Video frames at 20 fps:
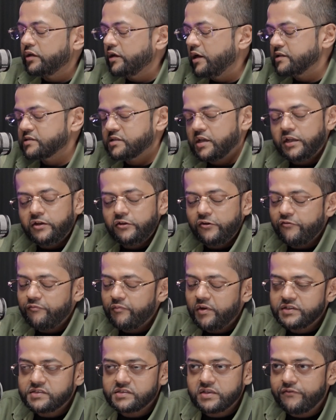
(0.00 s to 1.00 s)
ask any of my
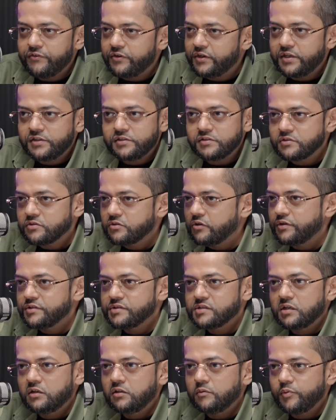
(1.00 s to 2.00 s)
7 agents. Not a
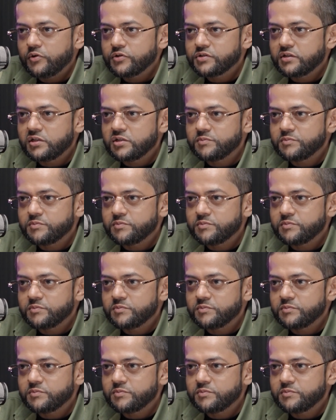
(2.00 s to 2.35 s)
single person has